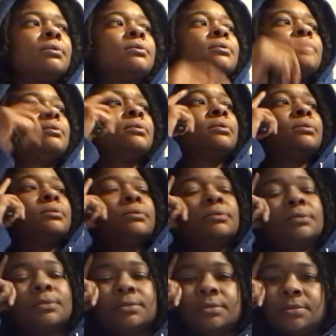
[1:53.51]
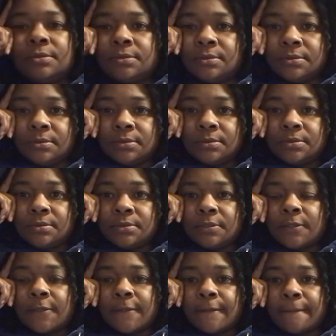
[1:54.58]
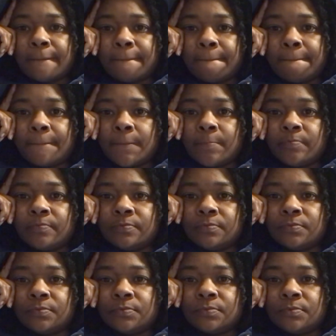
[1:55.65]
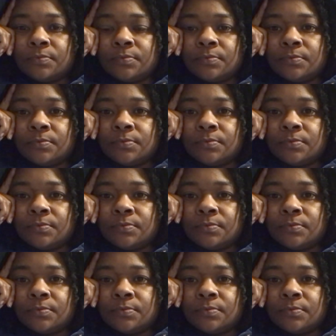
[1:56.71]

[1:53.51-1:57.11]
(no one is talking)